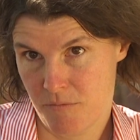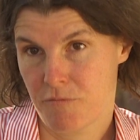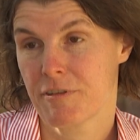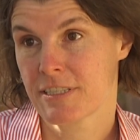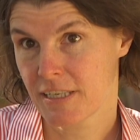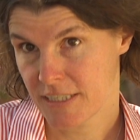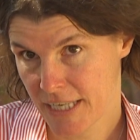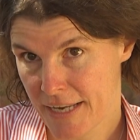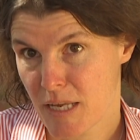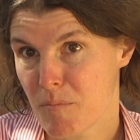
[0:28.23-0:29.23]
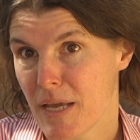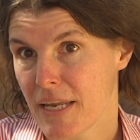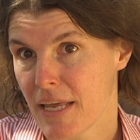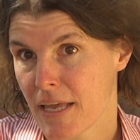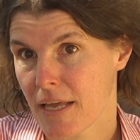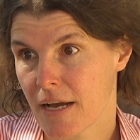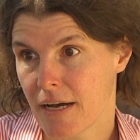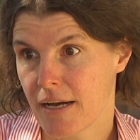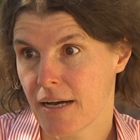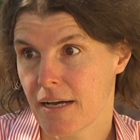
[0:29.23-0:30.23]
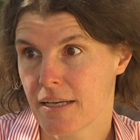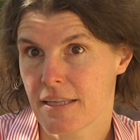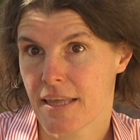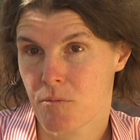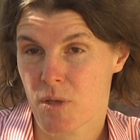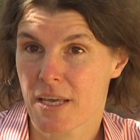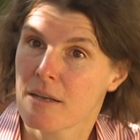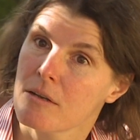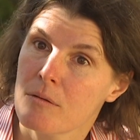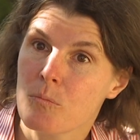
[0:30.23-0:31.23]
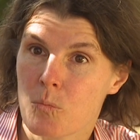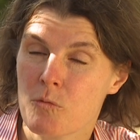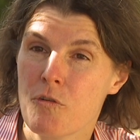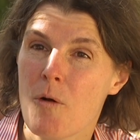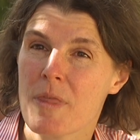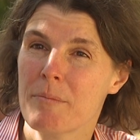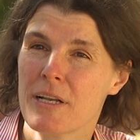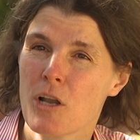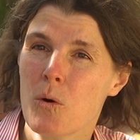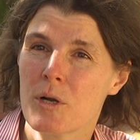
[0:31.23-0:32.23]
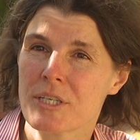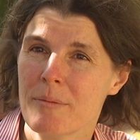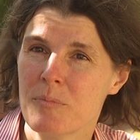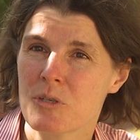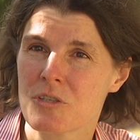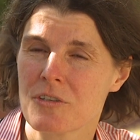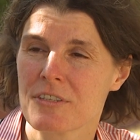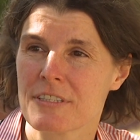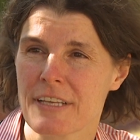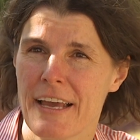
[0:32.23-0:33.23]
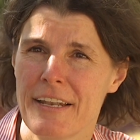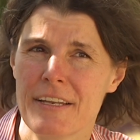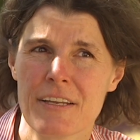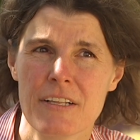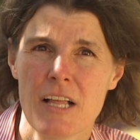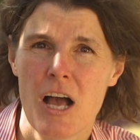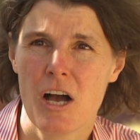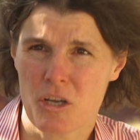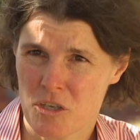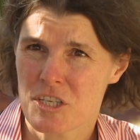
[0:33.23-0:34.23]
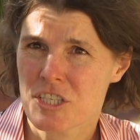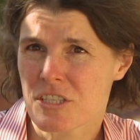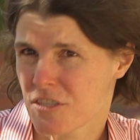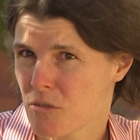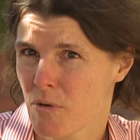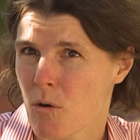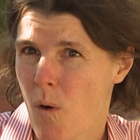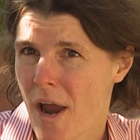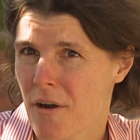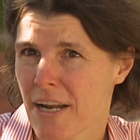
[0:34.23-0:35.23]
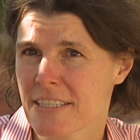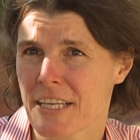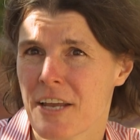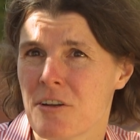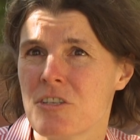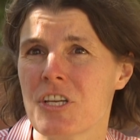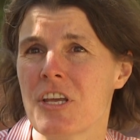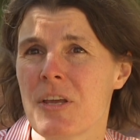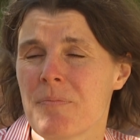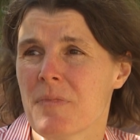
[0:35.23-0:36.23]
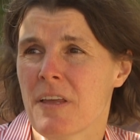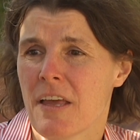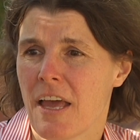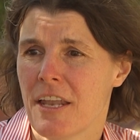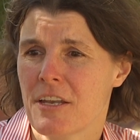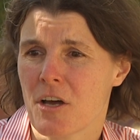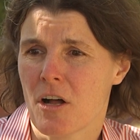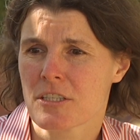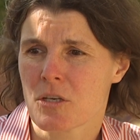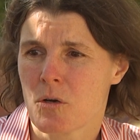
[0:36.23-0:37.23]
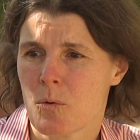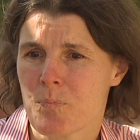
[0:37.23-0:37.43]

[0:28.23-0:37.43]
Facilitating meaning that we can perform them at lower temperatures and conditions that require less energy, and also